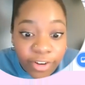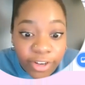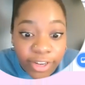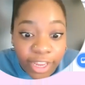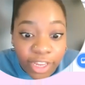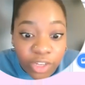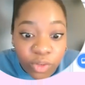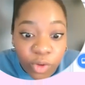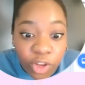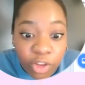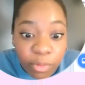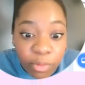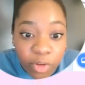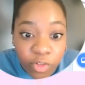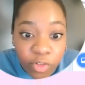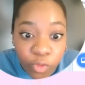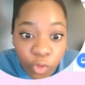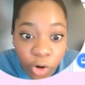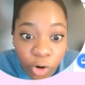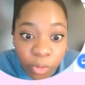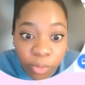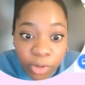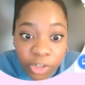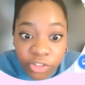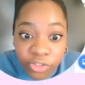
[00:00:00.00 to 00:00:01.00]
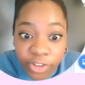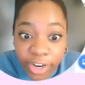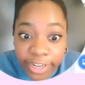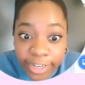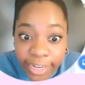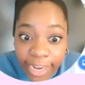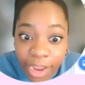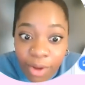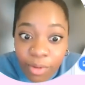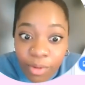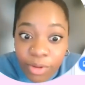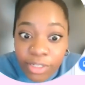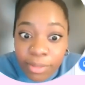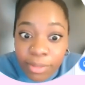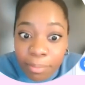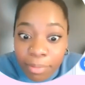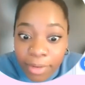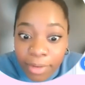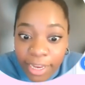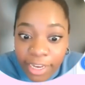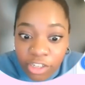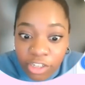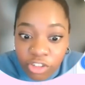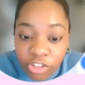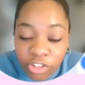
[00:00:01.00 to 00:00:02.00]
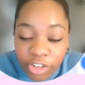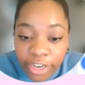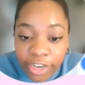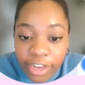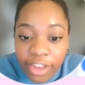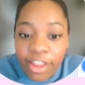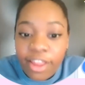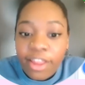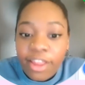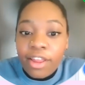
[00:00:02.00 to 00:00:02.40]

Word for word: guess was before, which right now is a blank string.